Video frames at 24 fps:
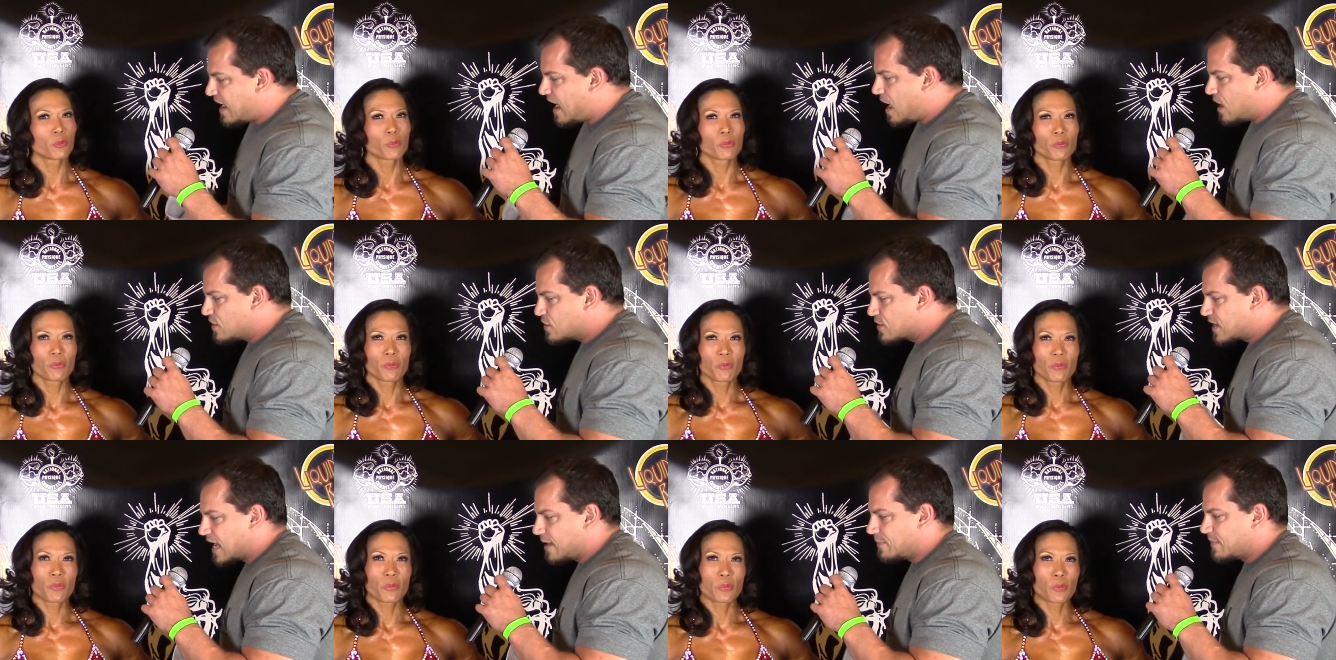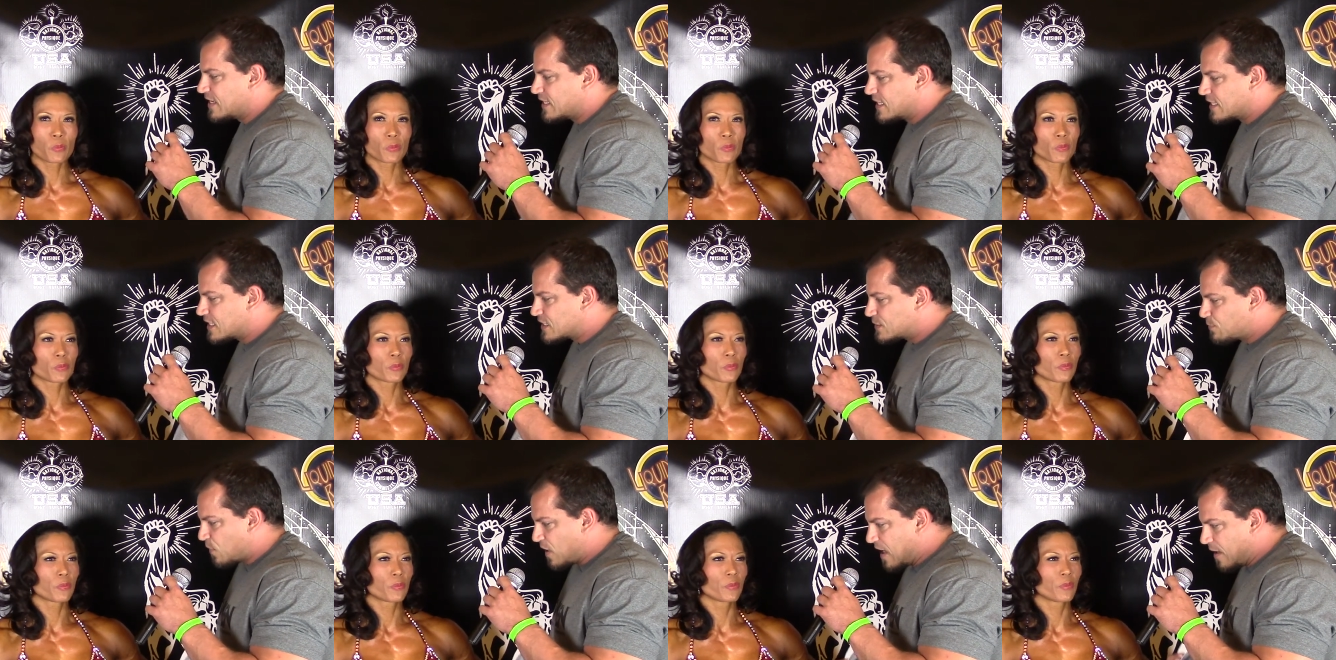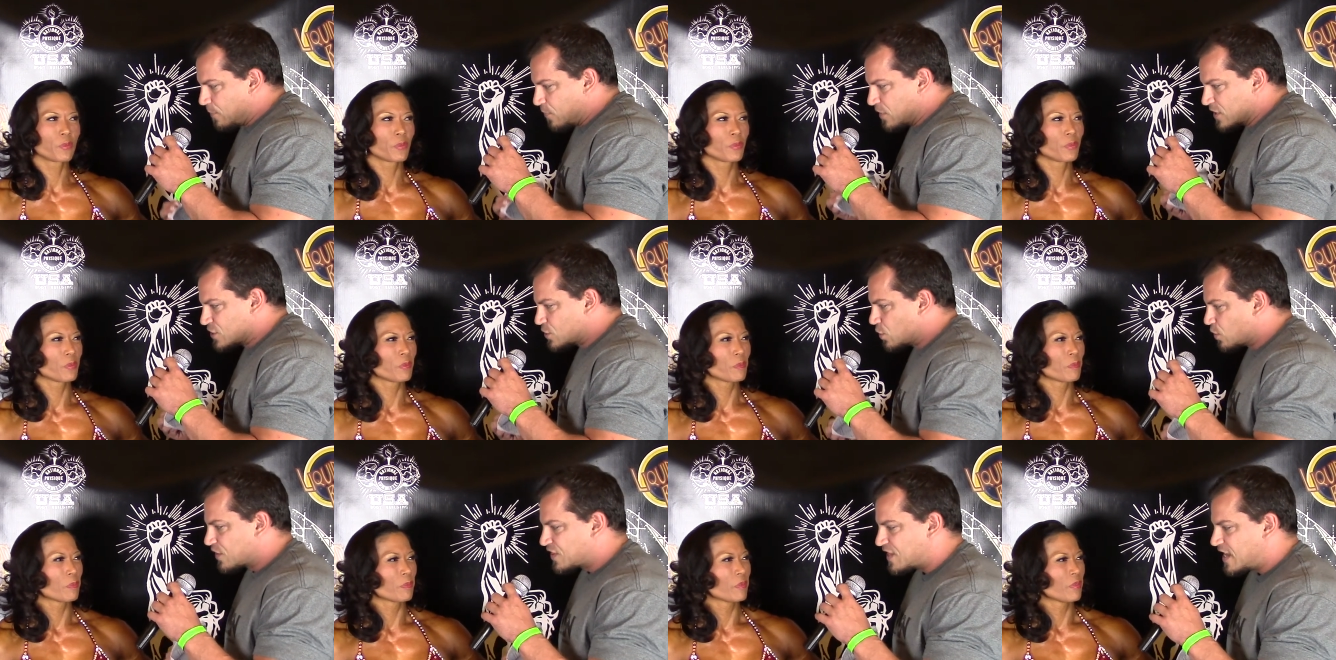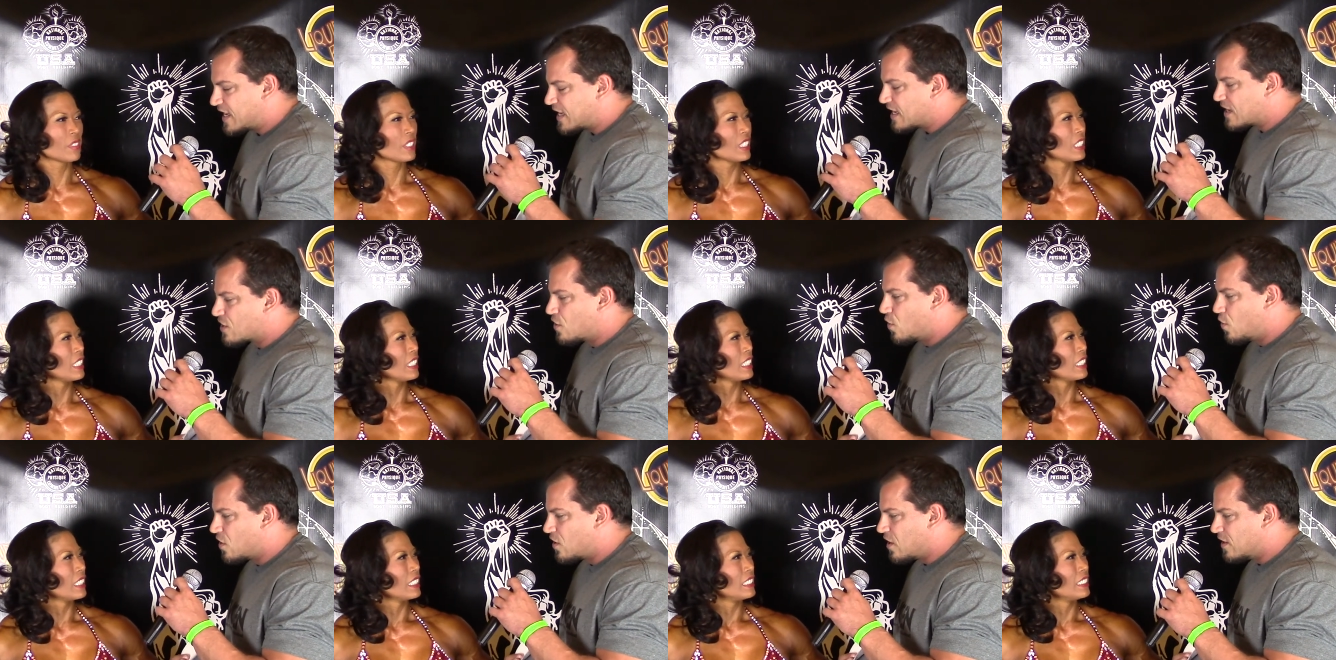Speaker 1: how you came into this prep, what you were thinking
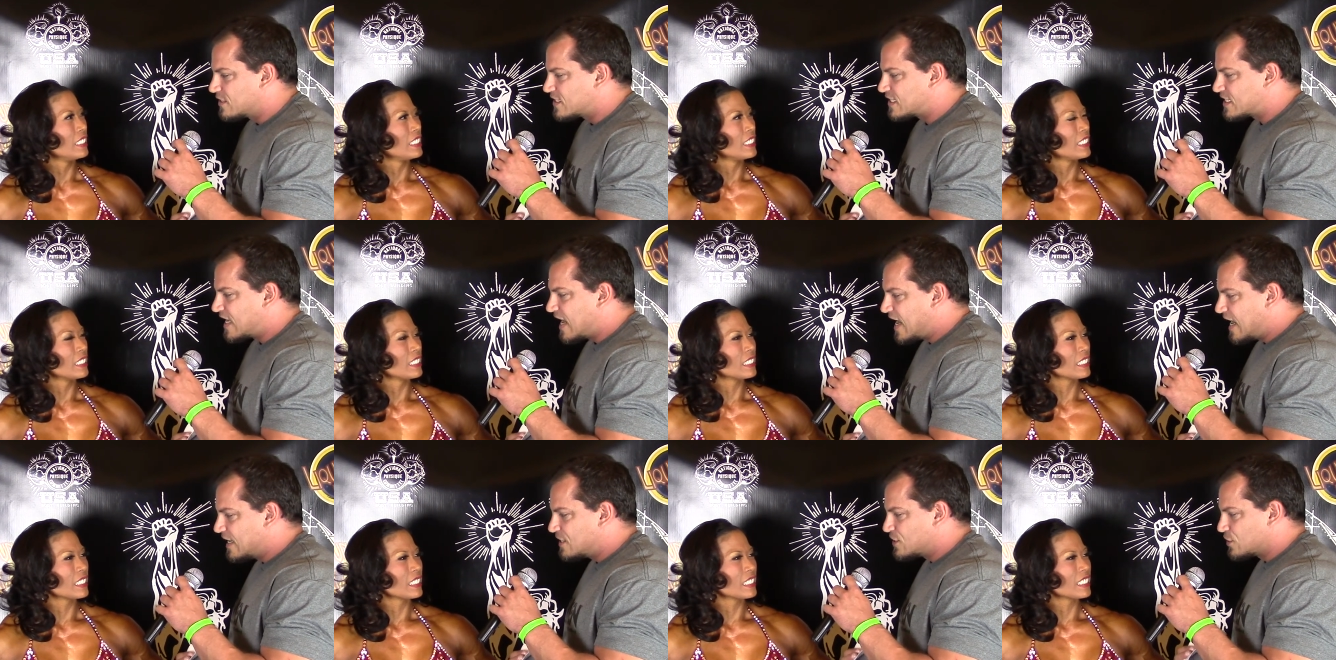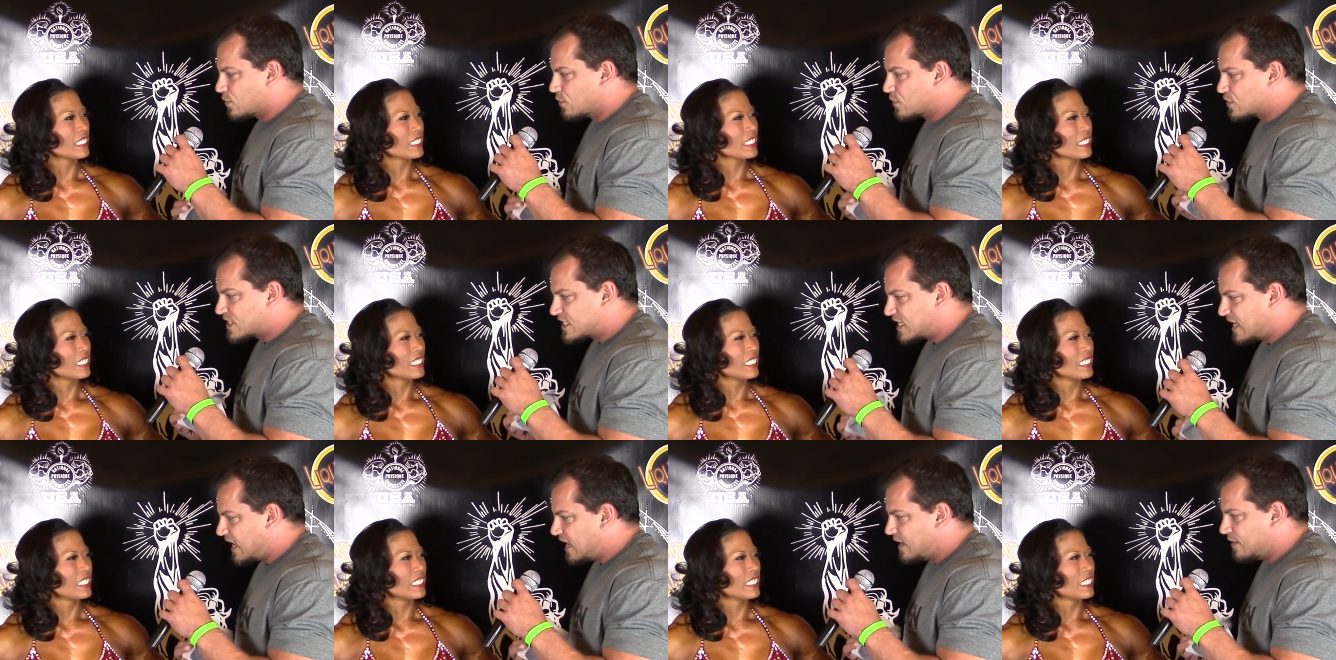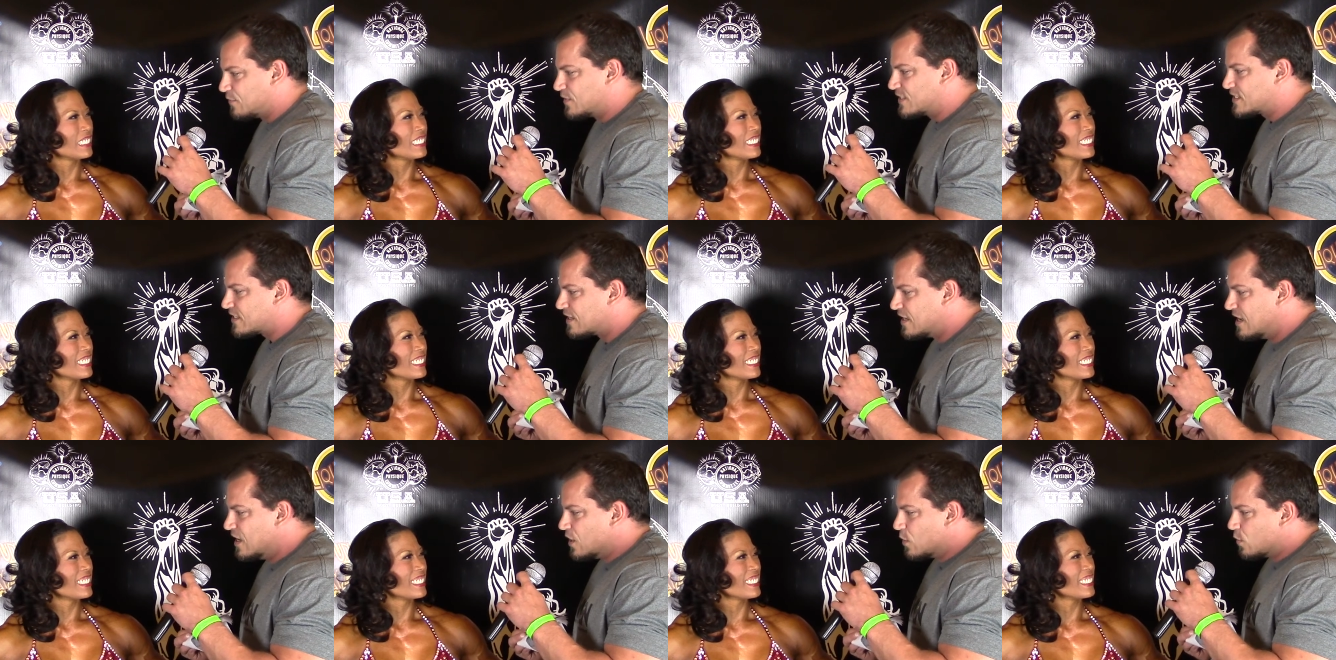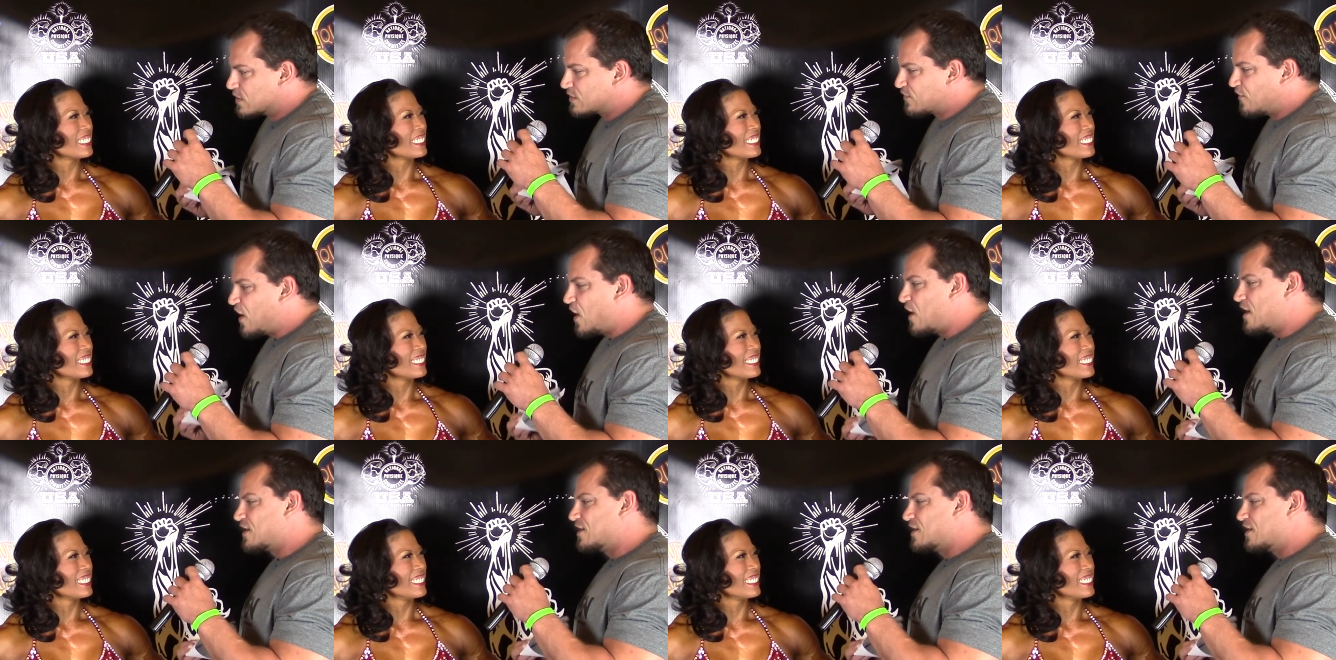going on stage. Your routine was was very